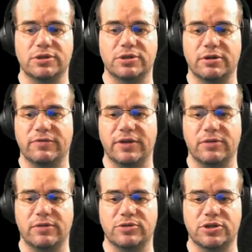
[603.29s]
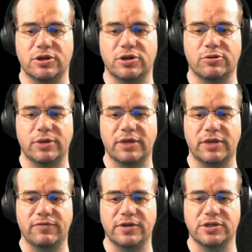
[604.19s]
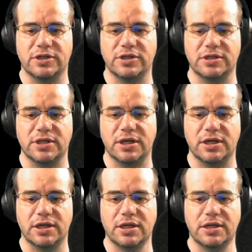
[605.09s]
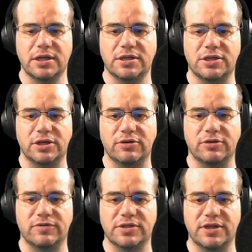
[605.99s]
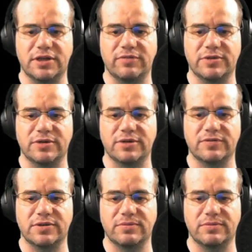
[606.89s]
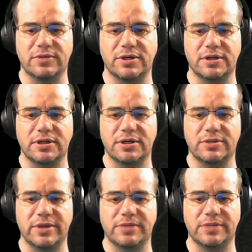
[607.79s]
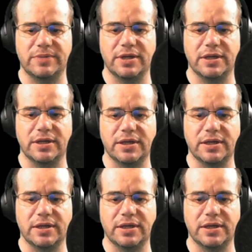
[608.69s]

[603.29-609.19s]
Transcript: So in fact, I'm just going to quickly finish this Titan off to save myself some XP.